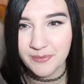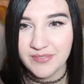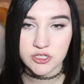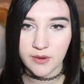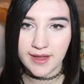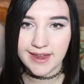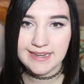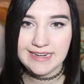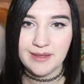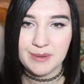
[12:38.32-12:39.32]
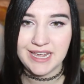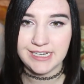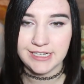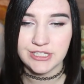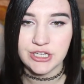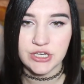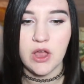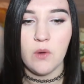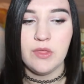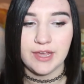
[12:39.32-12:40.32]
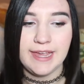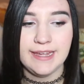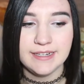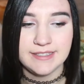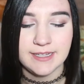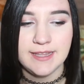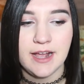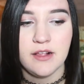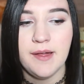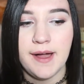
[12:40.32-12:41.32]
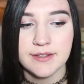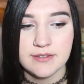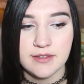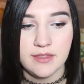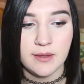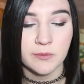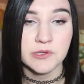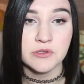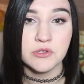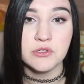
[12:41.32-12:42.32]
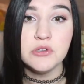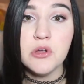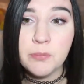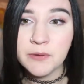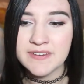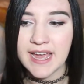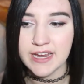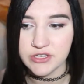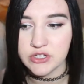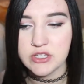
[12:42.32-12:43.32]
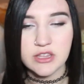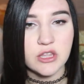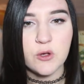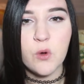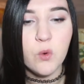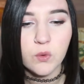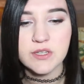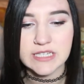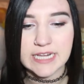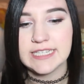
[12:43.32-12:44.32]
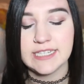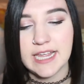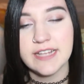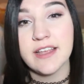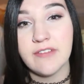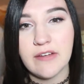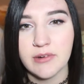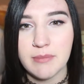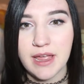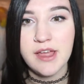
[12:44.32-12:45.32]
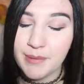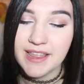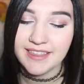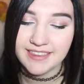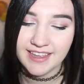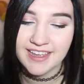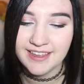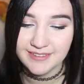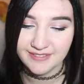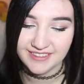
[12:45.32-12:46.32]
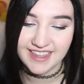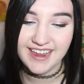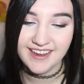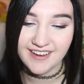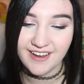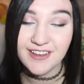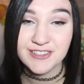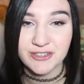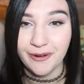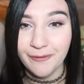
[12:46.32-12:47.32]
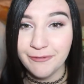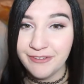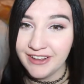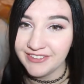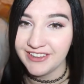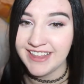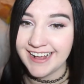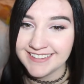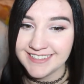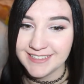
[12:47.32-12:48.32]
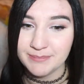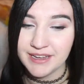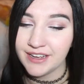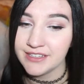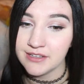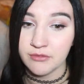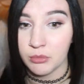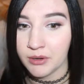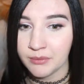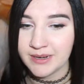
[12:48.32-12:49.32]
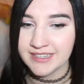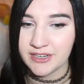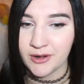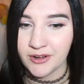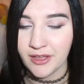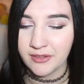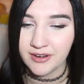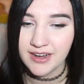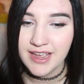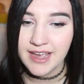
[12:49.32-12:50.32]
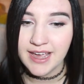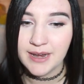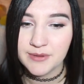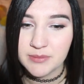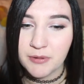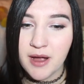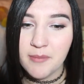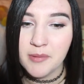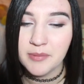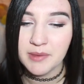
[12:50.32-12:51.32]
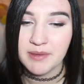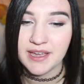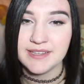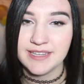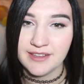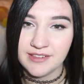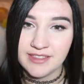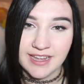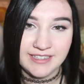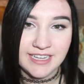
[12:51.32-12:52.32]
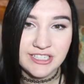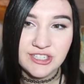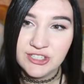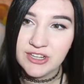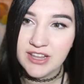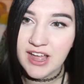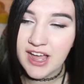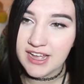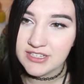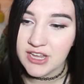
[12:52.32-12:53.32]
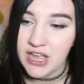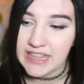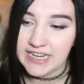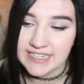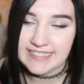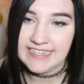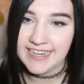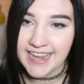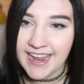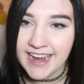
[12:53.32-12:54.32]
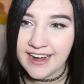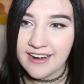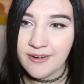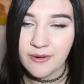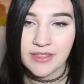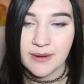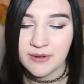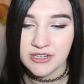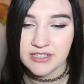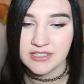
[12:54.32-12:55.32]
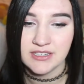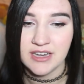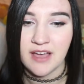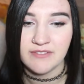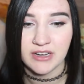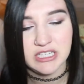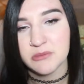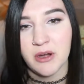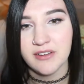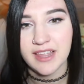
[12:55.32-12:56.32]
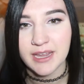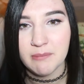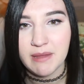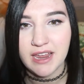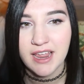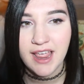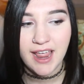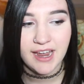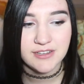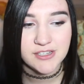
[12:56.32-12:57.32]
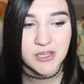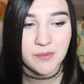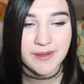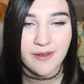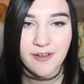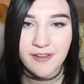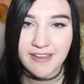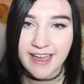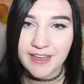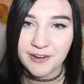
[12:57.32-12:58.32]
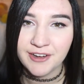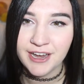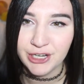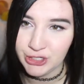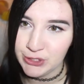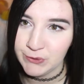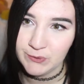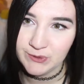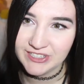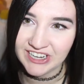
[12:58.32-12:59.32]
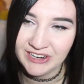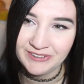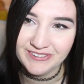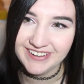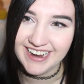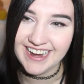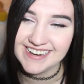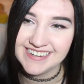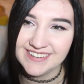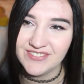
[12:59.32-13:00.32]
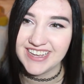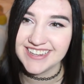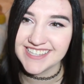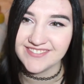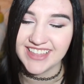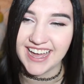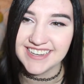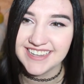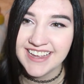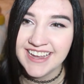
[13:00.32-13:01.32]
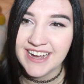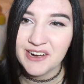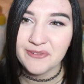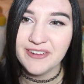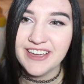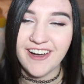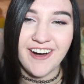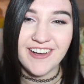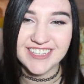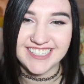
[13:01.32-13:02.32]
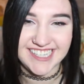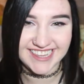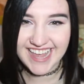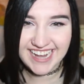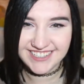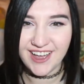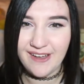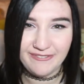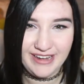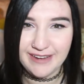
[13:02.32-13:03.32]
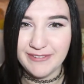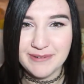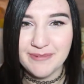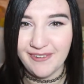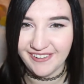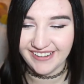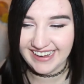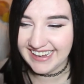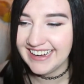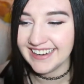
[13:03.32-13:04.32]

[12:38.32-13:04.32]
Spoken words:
So I ended up getting to know the kids in that class, and they were super nice, just like the coolest, nicest kids I've ever met. But they also failed the classes because of one reason or another, and it was probably because either they ditched a lot, they just didn't care, or they were just not very smart like me. And so we all had our issues, and because of that, we all slacked off even more.